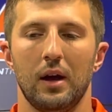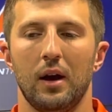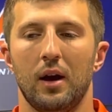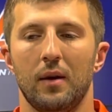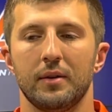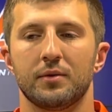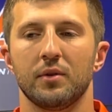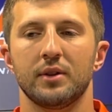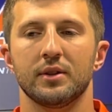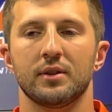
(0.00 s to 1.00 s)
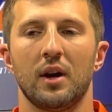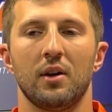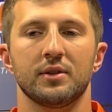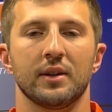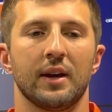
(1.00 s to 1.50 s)
um, it's really just
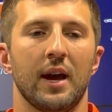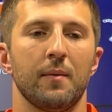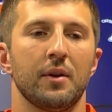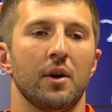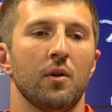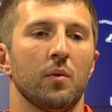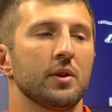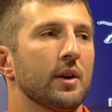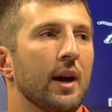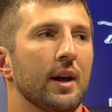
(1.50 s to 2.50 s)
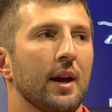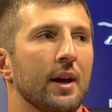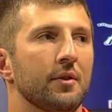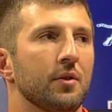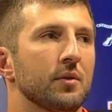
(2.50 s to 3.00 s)
knowledge of the game and knowing what you can and
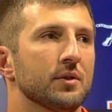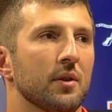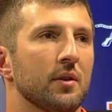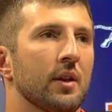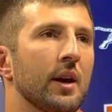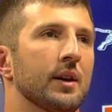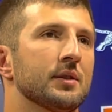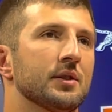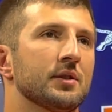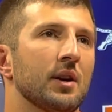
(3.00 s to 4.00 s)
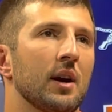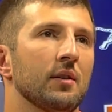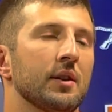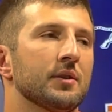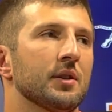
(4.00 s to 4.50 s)
can't do in certain things, and just not
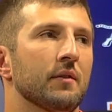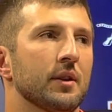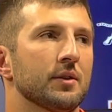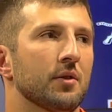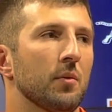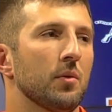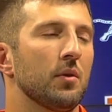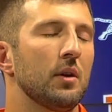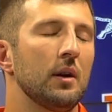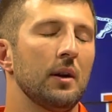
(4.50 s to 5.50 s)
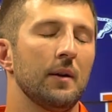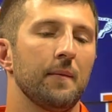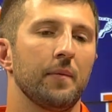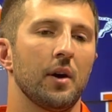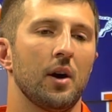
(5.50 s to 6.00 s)
letting yourself get in trouble
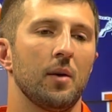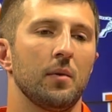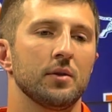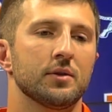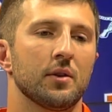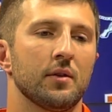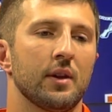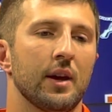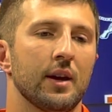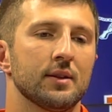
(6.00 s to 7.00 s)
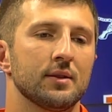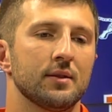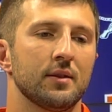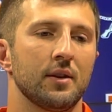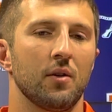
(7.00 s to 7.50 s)
on certain things, and
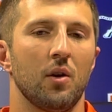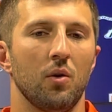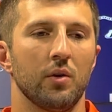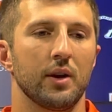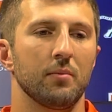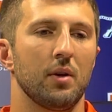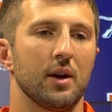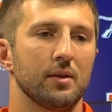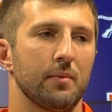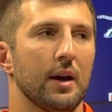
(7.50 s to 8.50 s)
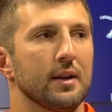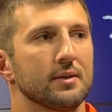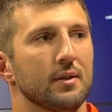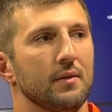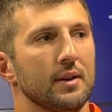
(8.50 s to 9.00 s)
you know, holding, blocking the back, and
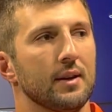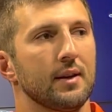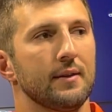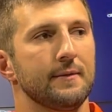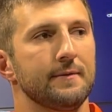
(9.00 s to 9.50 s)
stuff like that.